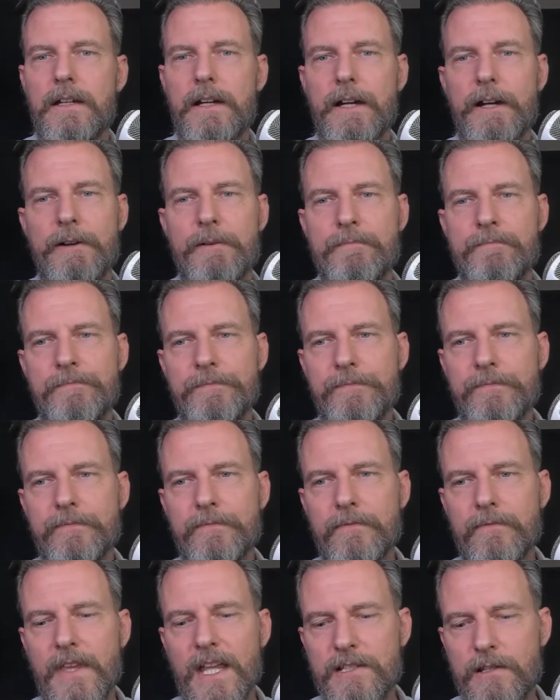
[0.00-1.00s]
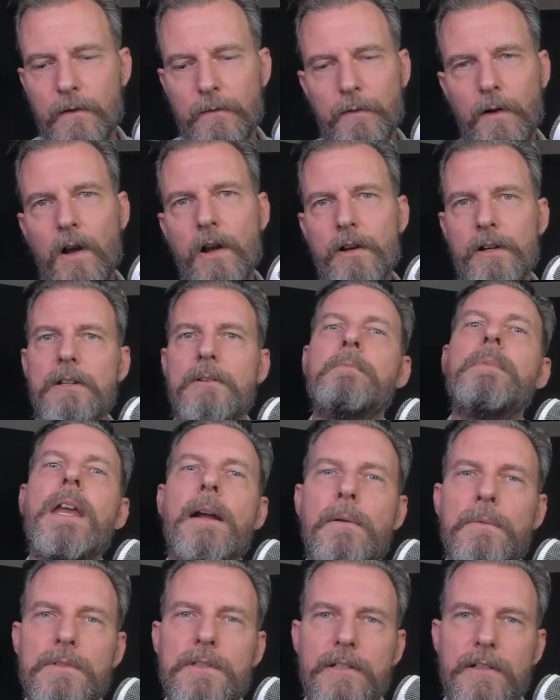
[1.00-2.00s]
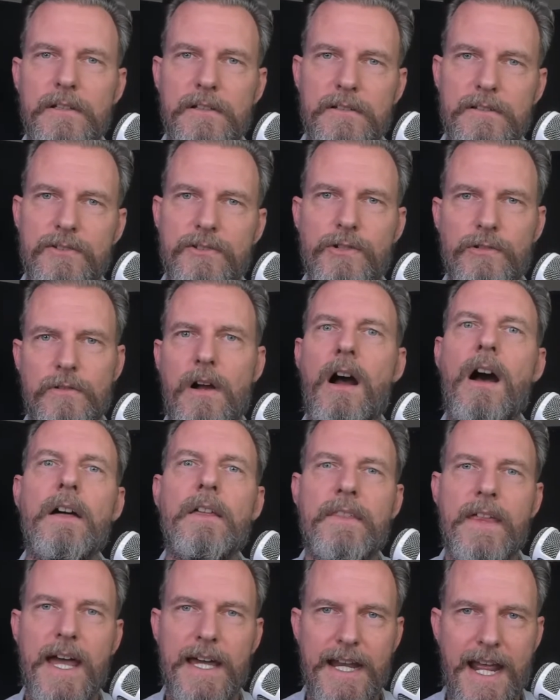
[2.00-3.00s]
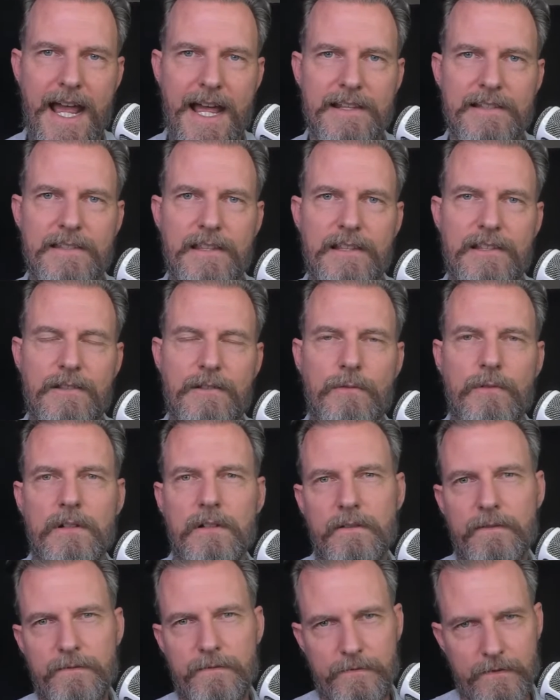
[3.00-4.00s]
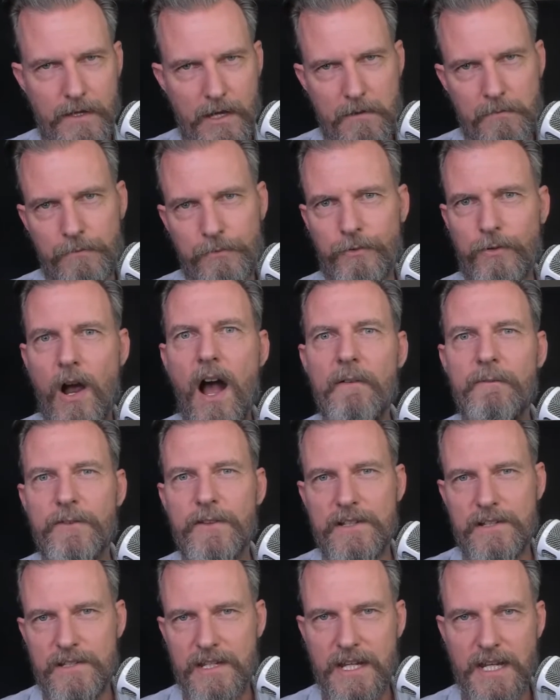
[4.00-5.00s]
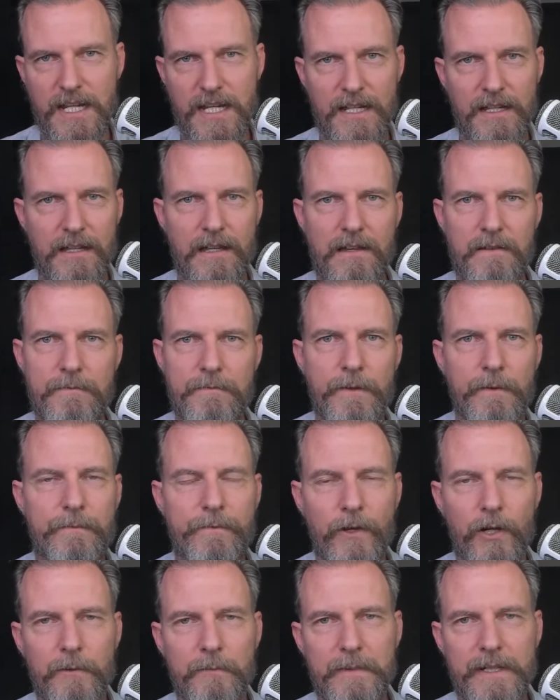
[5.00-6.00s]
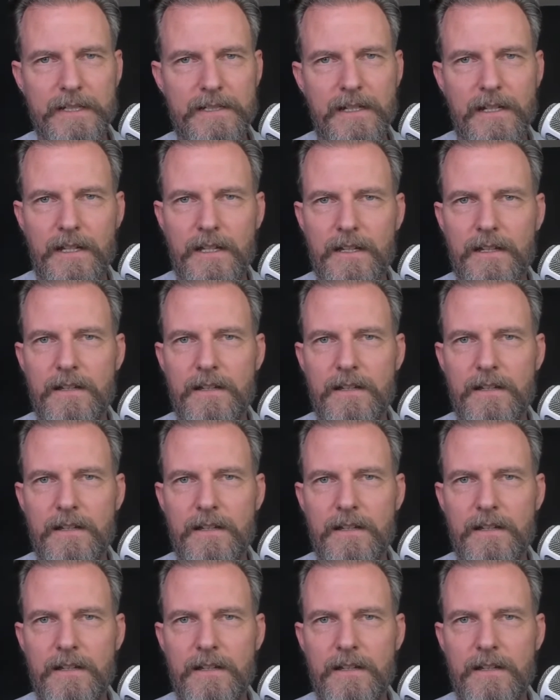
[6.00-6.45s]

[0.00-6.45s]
And so for her to be able to draw that as this sort of prophecy fulfillment